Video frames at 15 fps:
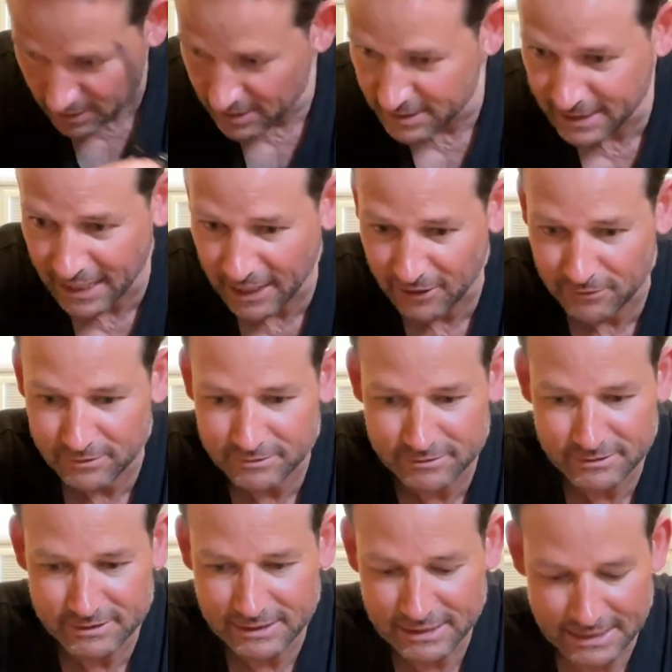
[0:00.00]
Now,
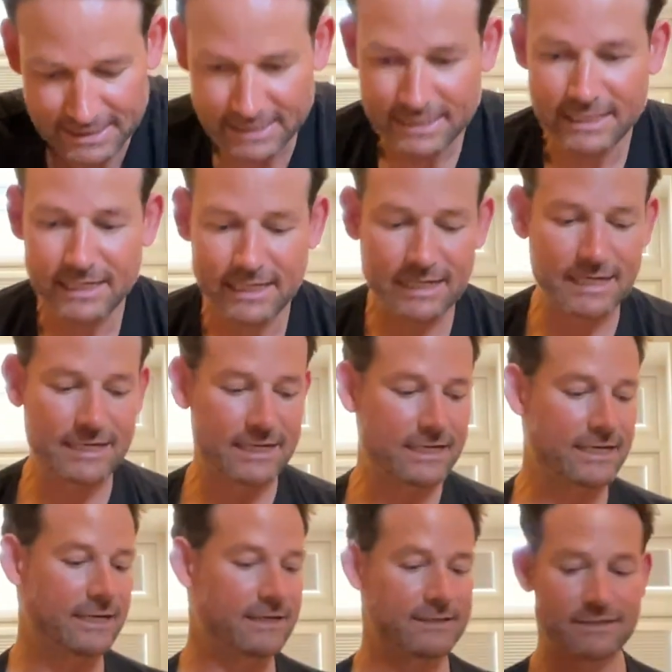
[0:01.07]

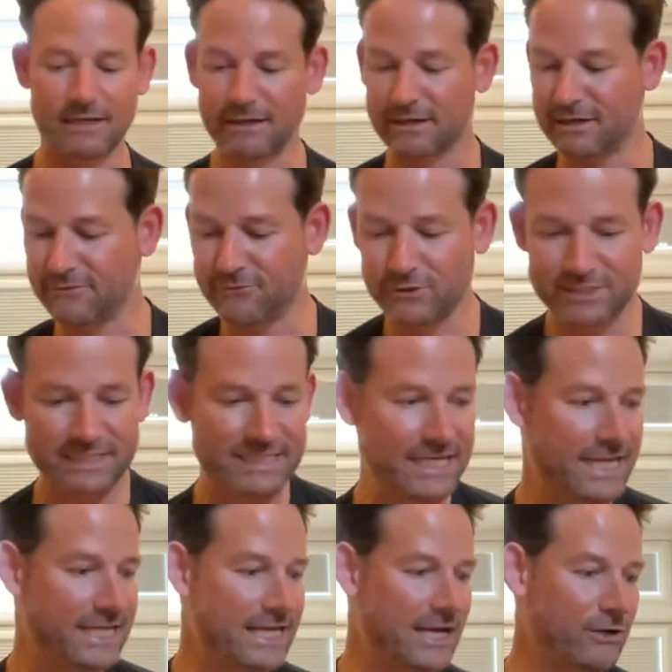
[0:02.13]
I'm gonna first
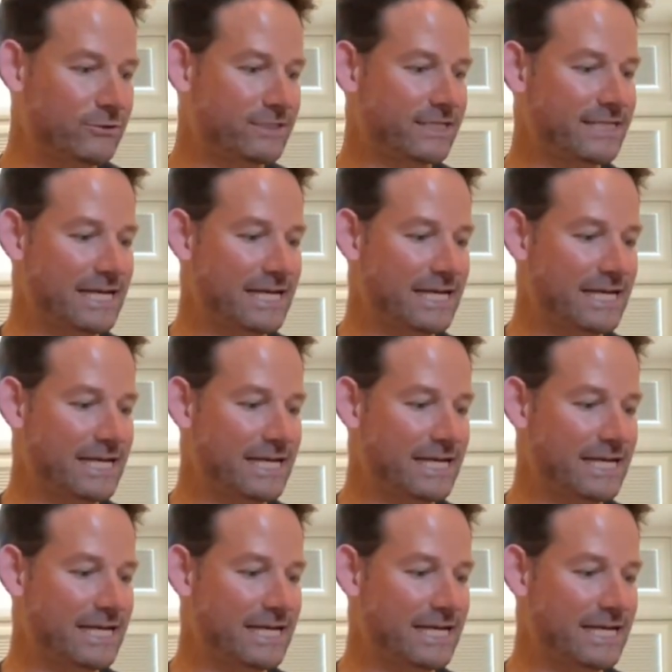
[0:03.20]
take out